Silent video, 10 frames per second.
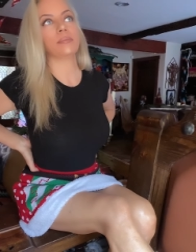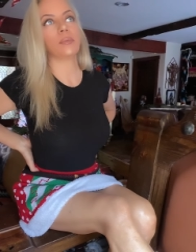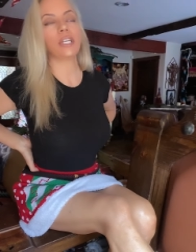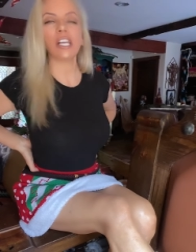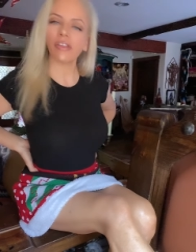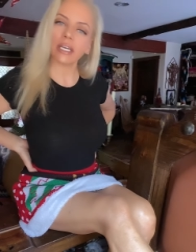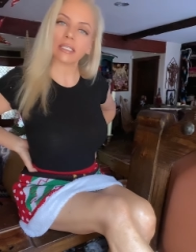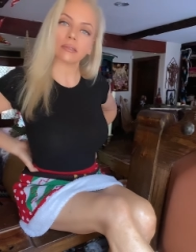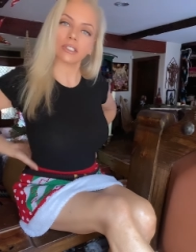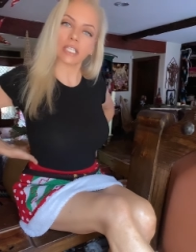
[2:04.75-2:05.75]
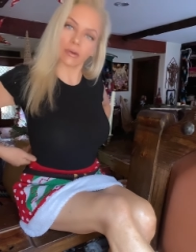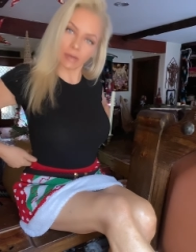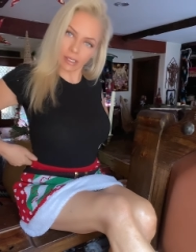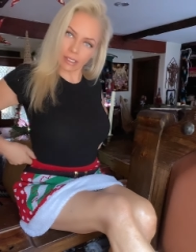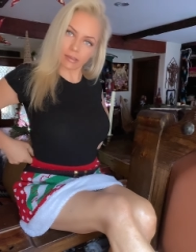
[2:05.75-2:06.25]
What do y'all think? Should I
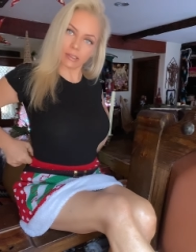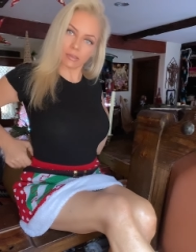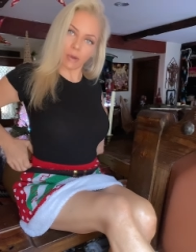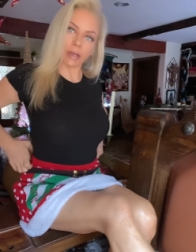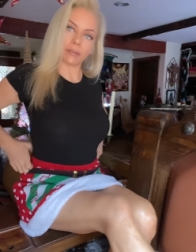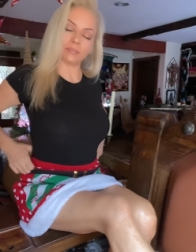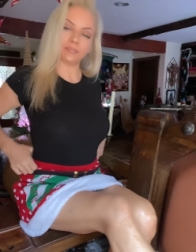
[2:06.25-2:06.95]
grill it or smoke it?